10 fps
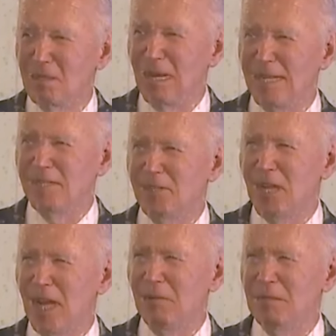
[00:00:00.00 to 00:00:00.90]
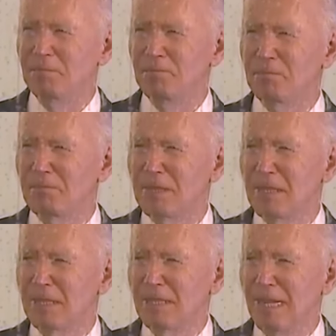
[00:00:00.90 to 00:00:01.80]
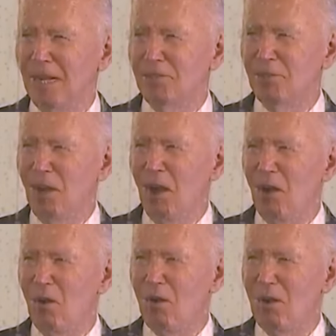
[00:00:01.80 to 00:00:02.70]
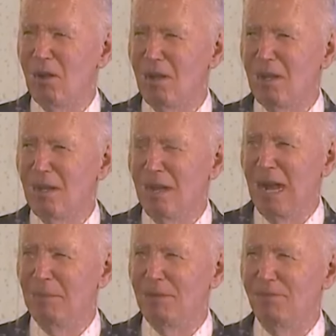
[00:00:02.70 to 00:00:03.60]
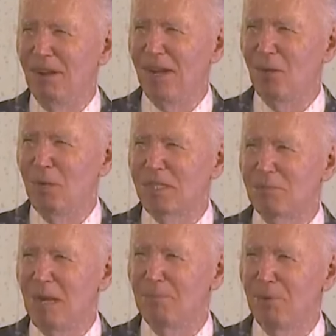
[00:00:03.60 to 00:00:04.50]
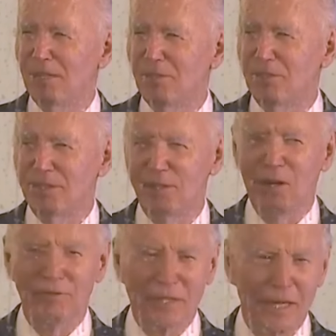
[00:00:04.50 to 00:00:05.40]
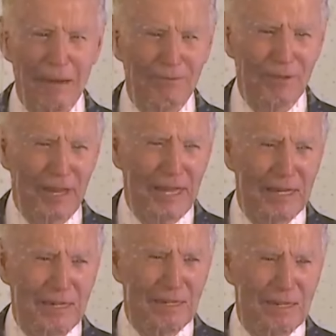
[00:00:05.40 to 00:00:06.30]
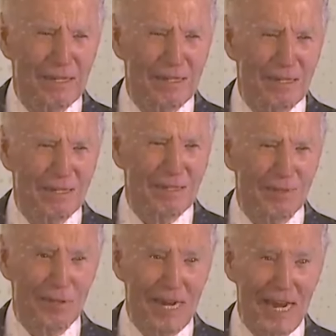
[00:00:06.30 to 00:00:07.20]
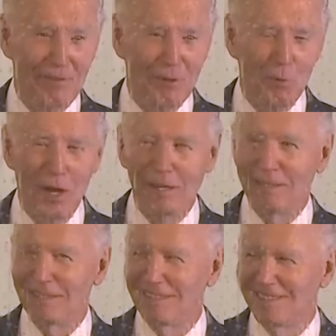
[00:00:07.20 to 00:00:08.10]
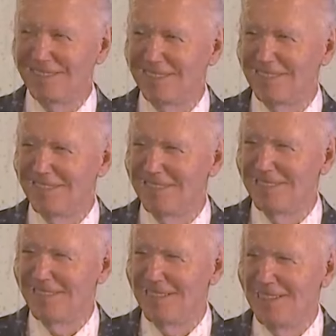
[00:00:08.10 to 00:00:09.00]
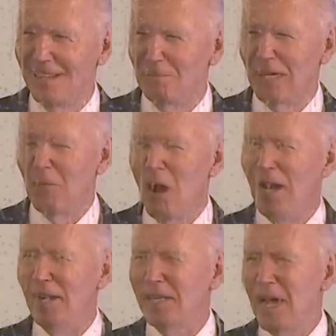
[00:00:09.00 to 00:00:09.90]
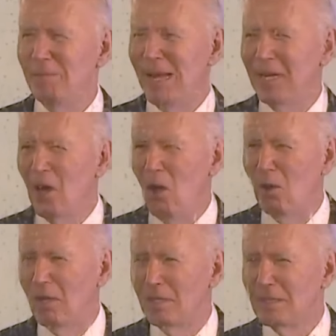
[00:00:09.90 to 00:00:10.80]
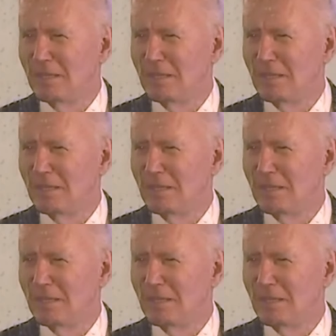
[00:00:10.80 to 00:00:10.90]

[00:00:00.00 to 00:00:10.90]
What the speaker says: Ladies and gentlemen, as you know, I'm in the final weeks of my presidency. You don't have to clap for that. You can if you want. But I wanted to come to Angola.